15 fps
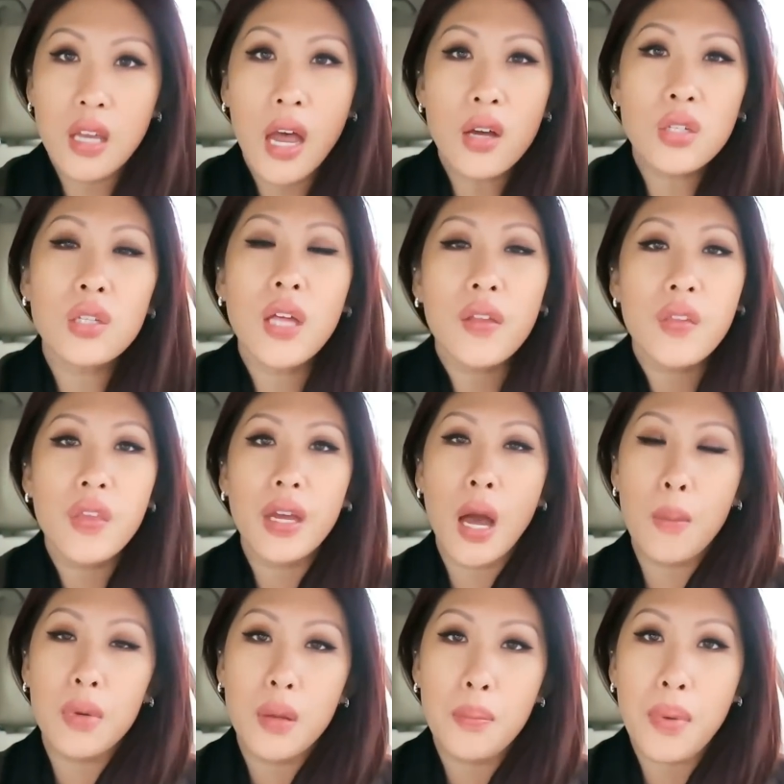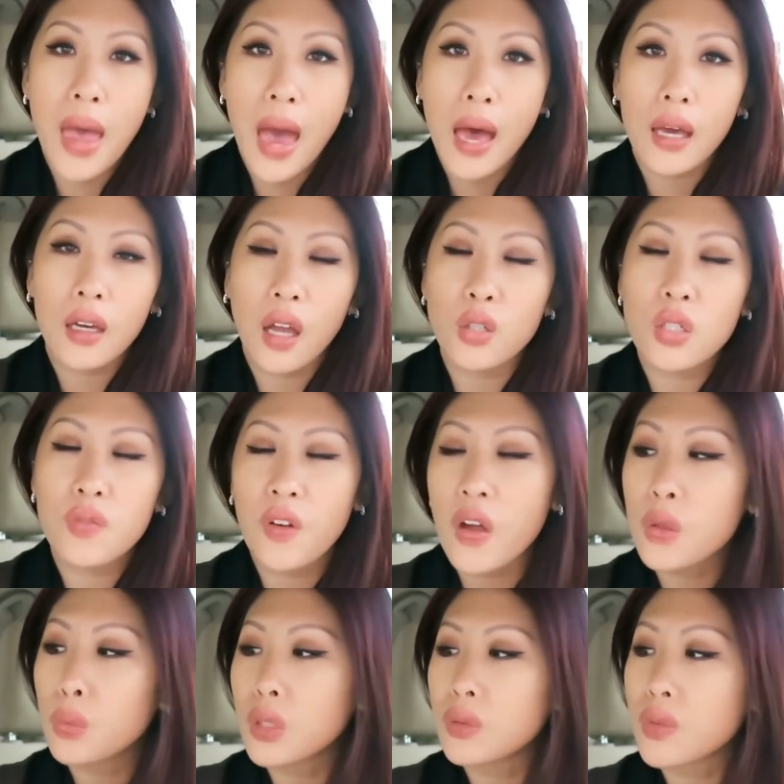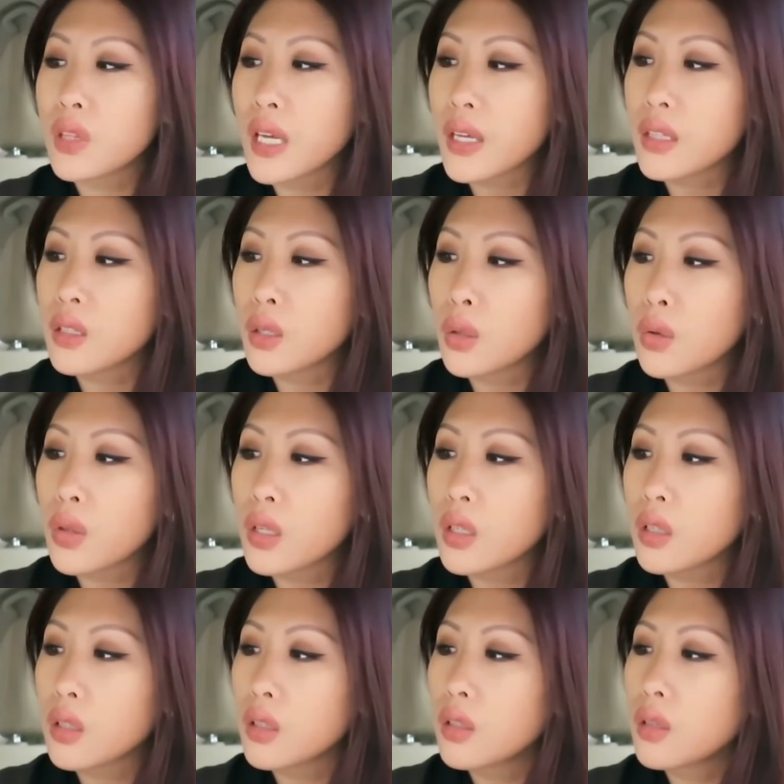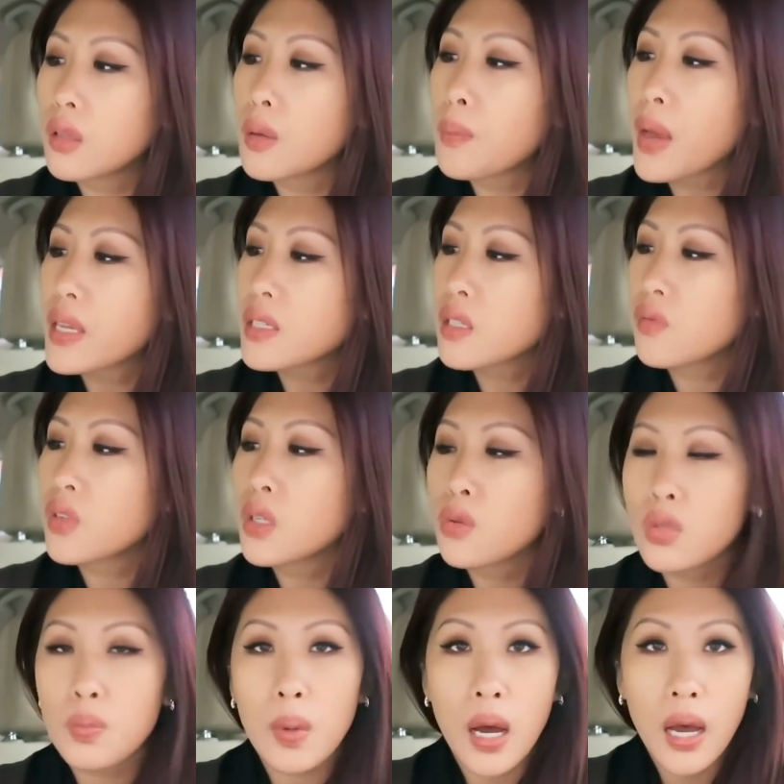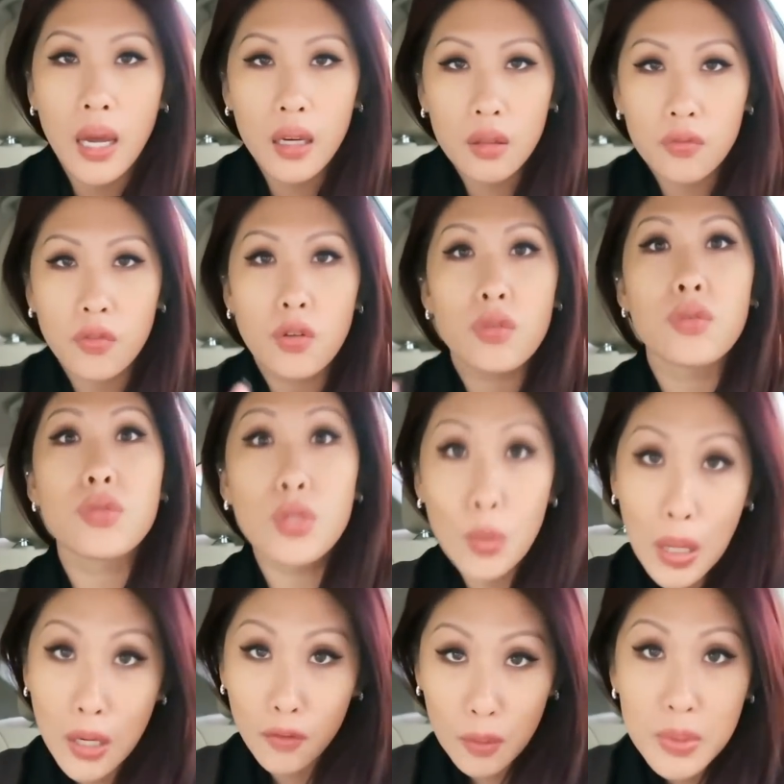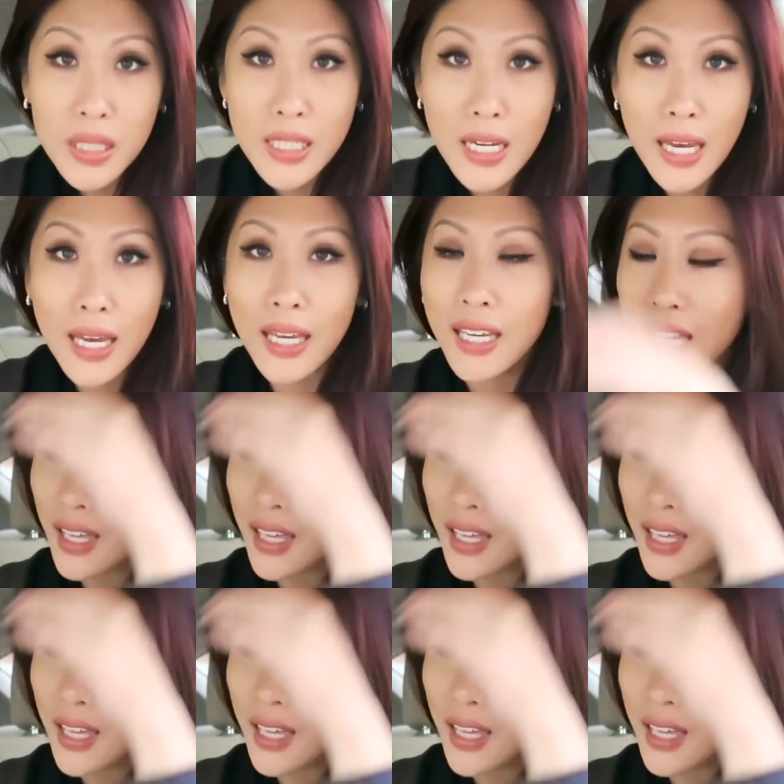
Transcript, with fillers: I also like that they come in a bag. I just find the one with like, you know, the, the best of use by furthest away from today.